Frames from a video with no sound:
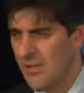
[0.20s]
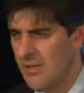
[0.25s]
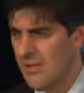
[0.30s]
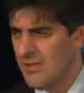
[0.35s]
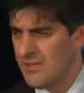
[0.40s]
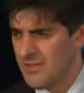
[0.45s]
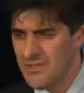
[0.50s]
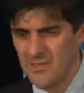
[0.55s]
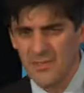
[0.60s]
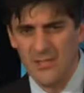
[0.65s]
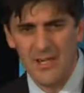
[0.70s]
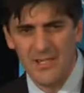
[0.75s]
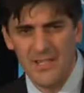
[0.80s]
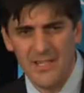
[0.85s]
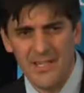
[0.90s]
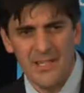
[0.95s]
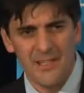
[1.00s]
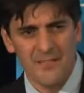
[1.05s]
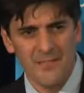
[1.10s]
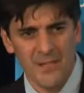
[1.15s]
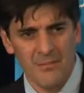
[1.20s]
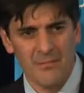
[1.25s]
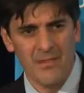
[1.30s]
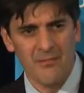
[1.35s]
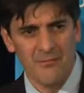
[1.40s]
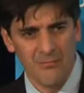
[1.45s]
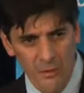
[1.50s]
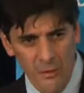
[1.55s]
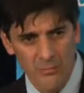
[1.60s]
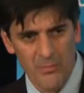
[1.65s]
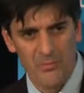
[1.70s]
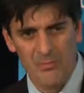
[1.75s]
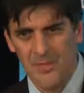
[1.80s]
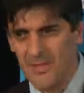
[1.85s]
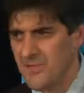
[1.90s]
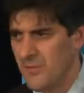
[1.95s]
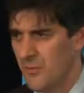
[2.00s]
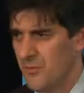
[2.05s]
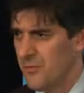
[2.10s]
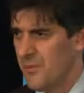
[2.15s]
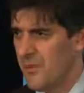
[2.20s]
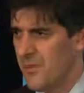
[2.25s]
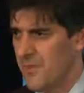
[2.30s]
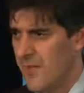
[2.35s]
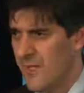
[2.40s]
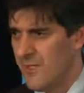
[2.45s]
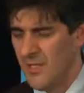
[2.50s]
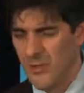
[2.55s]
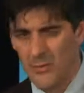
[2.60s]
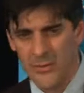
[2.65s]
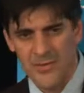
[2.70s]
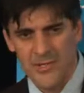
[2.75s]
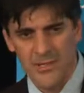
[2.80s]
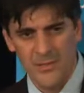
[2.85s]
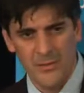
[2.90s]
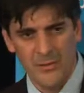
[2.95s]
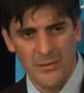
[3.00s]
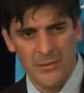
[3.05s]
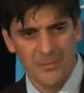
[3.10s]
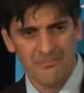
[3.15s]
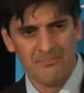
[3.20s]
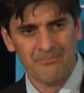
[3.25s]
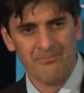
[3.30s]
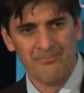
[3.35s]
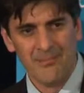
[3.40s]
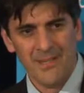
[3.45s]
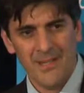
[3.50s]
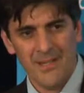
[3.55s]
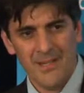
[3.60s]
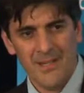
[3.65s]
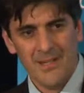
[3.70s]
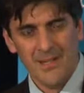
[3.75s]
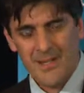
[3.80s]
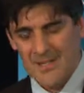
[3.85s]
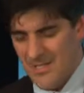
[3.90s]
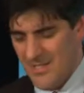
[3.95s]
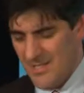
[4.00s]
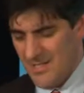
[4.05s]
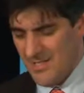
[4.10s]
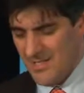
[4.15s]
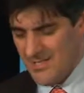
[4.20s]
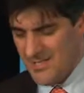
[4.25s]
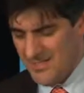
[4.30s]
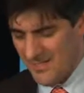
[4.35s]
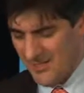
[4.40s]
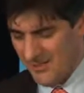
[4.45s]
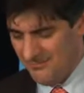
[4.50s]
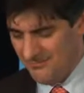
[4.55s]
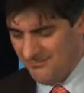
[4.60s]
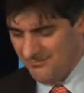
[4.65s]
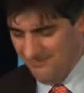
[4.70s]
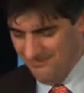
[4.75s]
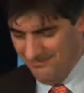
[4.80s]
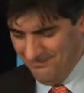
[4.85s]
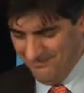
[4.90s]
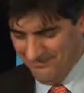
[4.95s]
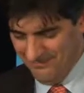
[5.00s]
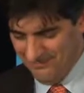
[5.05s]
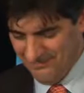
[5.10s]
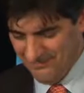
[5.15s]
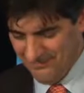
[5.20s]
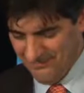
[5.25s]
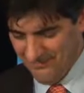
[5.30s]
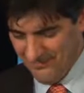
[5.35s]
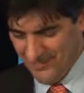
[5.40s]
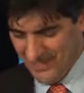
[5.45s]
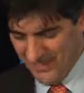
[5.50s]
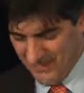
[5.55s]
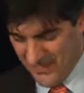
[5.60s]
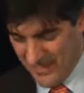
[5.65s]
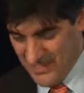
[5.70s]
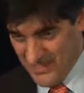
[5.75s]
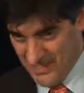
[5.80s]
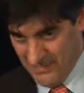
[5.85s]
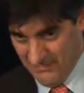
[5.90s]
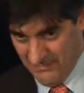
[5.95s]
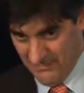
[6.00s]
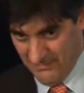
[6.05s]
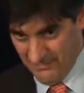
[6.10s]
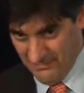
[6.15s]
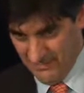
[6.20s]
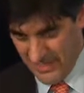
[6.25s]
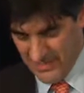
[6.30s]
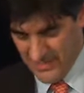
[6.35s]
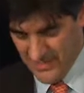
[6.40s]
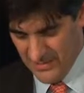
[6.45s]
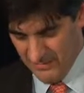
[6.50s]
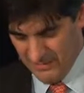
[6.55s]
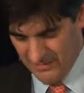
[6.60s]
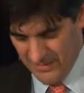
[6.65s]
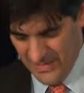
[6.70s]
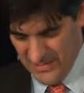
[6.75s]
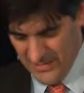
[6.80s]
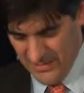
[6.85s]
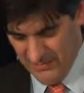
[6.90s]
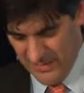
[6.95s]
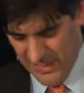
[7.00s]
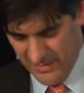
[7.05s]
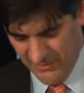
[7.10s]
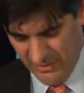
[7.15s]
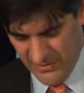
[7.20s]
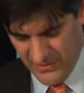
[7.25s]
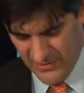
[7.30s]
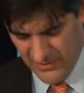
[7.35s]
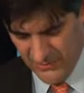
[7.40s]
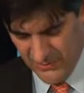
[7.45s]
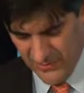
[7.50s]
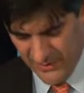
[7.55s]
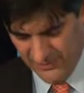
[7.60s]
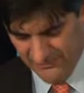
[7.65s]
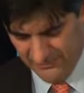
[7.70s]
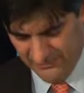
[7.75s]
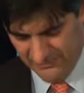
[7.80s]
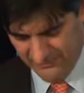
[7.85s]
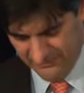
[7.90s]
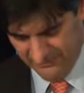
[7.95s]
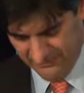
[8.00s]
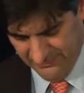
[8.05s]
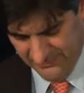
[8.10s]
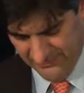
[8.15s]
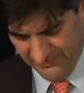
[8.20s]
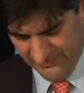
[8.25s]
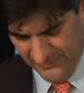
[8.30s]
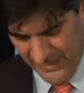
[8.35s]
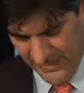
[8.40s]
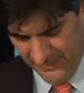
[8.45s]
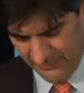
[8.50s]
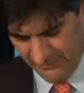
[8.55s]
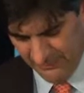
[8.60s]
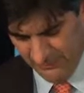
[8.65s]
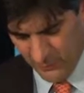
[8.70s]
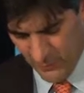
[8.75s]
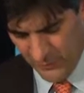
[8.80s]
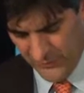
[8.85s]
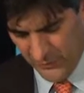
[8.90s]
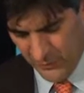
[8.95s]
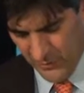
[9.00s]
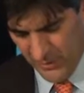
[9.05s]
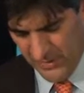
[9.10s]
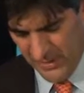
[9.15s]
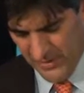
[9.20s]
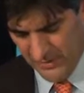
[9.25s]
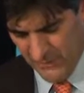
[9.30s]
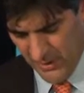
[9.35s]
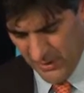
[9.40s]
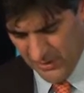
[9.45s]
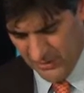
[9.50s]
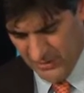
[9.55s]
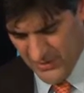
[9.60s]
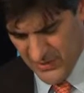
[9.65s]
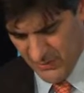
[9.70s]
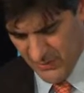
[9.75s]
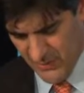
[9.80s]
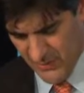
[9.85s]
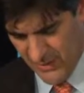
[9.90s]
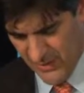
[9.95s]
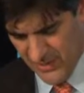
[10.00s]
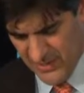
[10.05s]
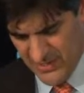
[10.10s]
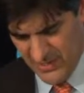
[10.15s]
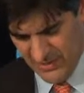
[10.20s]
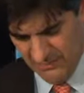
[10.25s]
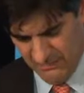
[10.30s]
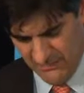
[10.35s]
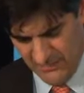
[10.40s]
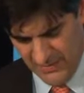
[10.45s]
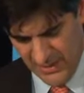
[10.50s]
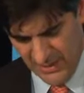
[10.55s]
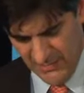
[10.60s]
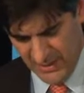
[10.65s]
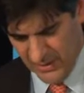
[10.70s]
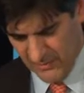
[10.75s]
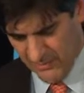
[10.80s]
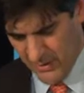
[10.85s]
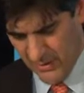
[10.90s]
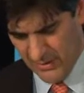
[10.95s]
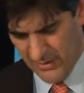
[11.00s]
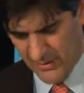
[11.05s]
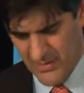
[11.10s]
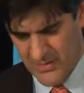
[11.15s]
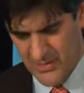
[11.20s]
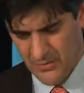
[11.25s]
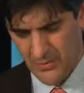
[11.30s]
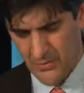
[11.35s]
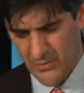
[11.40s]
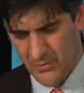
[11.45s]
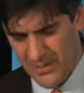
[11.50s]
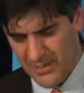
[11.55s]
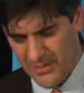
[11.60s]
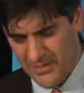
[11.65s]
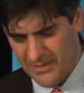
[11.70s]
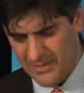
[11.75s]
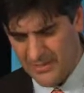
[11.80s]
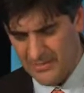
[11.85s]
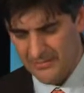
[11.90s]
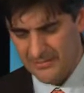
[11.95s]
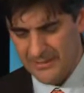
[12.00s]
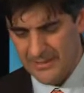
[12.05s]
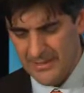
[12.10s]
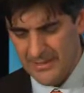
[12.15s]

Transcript: I'd just like to hear something from them that tells me that they know what they're doing. So that's the macro story. Now, we'll talk about the micro story here, because the thing about the micro story is